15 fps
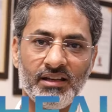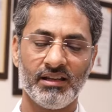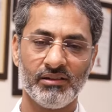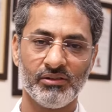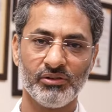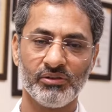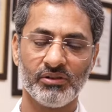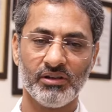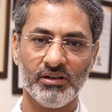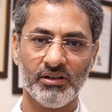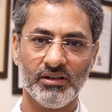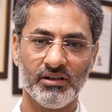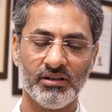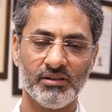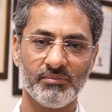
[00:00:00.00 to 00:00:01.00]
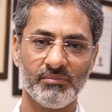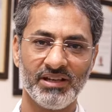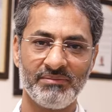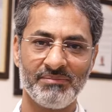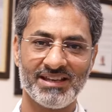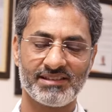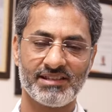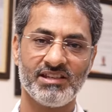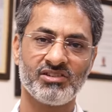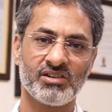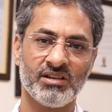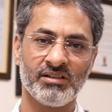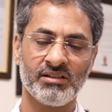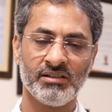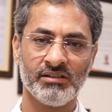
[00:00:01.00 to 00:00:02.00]
Hello, my message
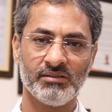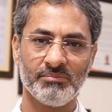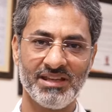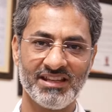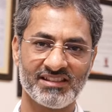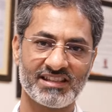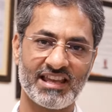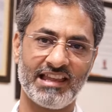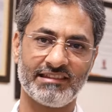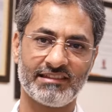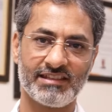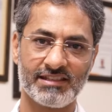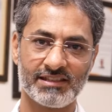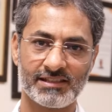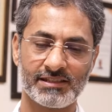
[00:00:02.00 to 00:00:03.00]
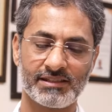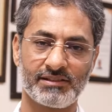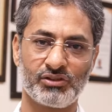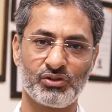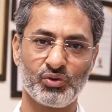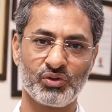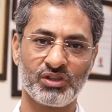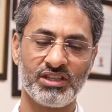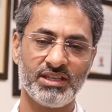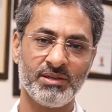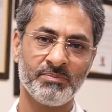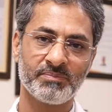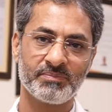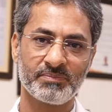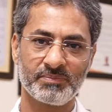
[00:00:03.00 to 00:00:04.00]
on men's health is to
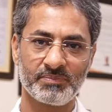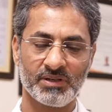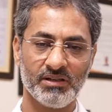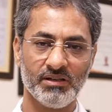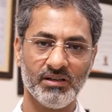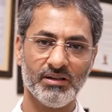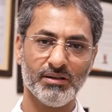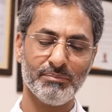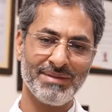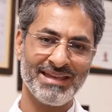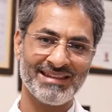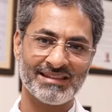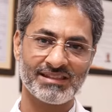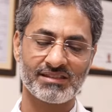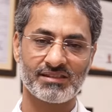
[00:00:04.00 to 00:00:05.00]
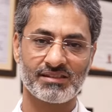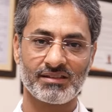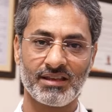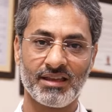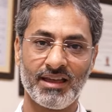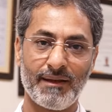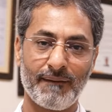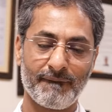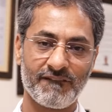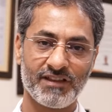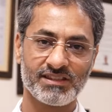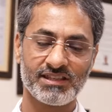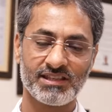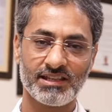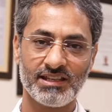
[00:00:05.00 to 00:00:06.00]
keep men
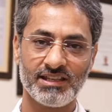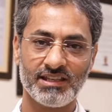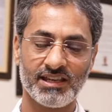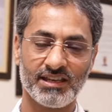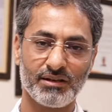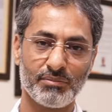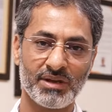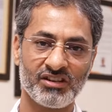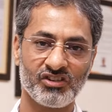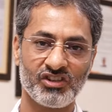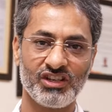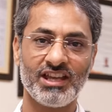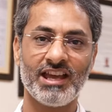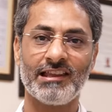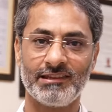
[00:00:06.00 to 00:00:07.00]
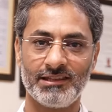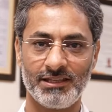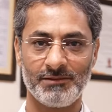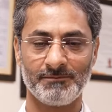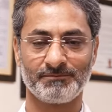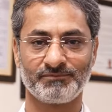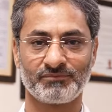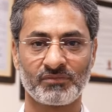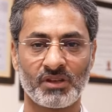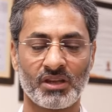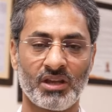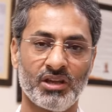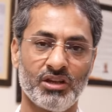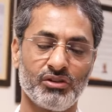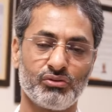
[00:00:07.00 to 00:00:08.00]
physically and mentally healthy.
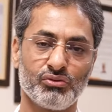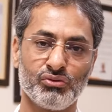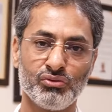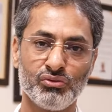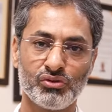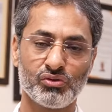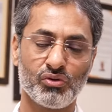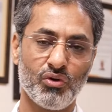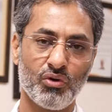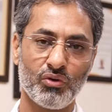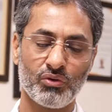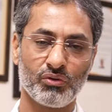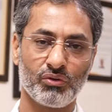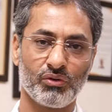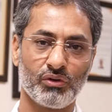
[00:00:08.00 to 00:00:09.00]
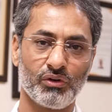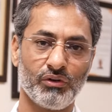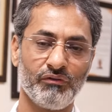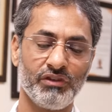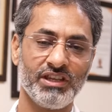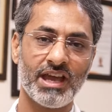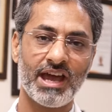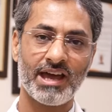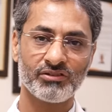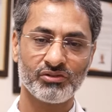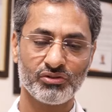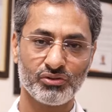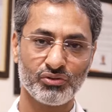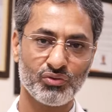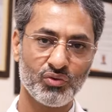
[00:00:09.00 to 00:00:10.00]
To do so, we had
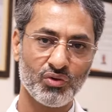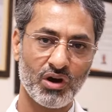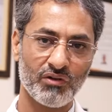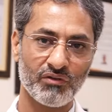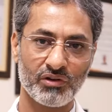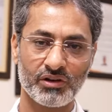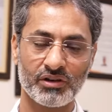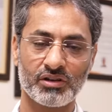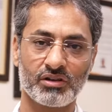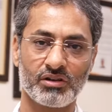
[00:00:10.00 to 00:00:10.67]
to do our